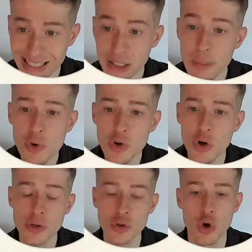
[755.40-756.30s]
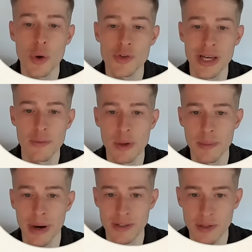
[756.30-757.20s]
And the mirror can't cause
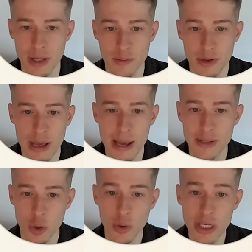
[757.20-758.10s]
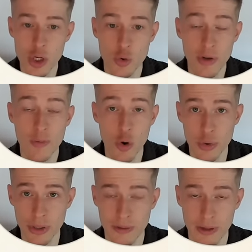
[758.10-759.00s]
anything by itself. It's only
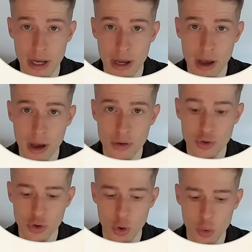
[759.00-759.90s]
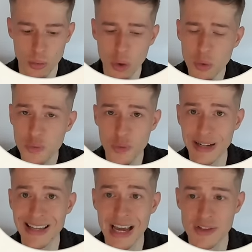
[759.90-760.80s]
reverberant. So don't
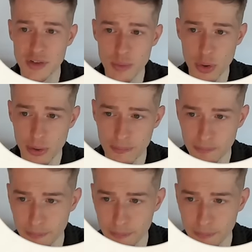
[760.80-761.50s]
fight against the mirror.